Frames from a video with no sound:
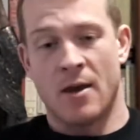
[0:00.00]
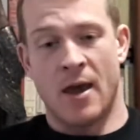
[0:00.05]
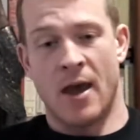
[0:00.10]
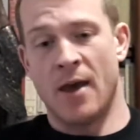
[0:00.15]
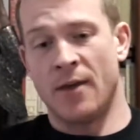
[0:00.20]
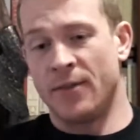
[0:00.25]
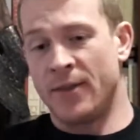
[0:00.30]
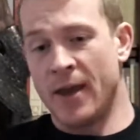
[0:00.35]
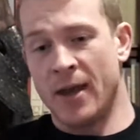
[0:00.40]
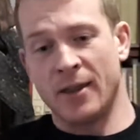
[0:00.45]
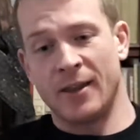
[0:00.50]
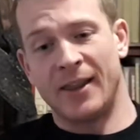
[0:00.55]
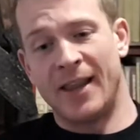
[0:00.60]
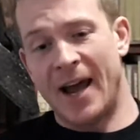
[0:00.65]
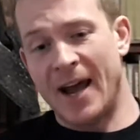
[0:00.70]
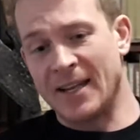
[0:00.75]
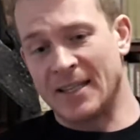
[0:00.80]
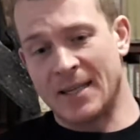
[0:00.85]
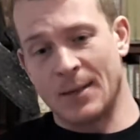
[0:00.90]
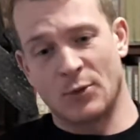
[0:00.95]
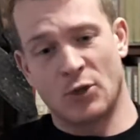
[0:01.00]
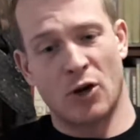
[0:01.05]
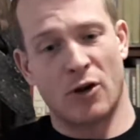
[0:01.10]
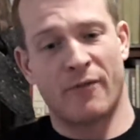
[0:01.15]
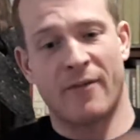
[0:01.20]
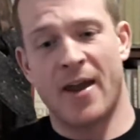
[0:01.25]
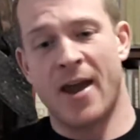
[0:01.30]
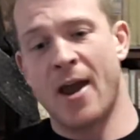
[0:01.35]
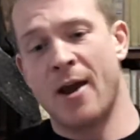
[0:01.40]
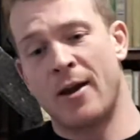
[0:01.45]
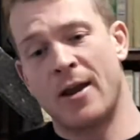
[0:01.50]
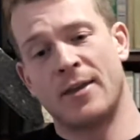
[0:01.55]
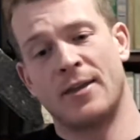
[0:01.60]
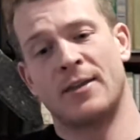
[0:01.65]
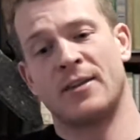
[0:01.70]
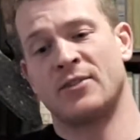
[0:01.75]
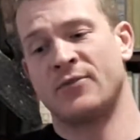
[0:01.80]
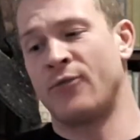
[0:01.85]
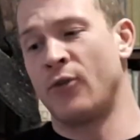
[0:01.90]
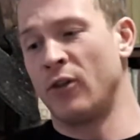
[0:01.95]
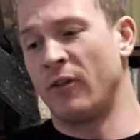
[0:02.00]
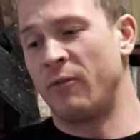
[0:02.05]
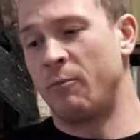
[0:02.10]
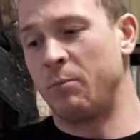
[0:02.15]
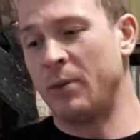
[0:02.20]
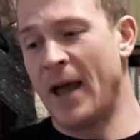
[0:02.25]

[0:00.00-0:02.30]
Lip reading: and then light some sort of an area that is full of